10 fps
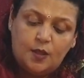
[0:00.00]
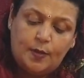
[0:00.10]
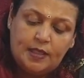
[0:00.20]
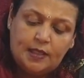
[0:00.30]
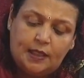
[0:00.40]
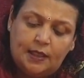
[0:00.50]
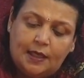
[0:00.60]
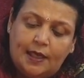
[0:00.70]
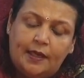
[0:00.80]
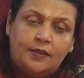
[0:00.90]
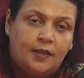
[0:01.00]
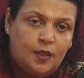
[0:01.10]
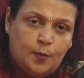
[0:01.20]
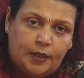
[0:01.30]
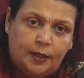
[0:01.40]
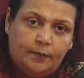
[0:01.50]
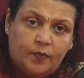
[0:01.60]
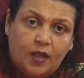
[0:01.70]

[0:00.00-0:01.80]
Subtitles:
is basically the client needs money.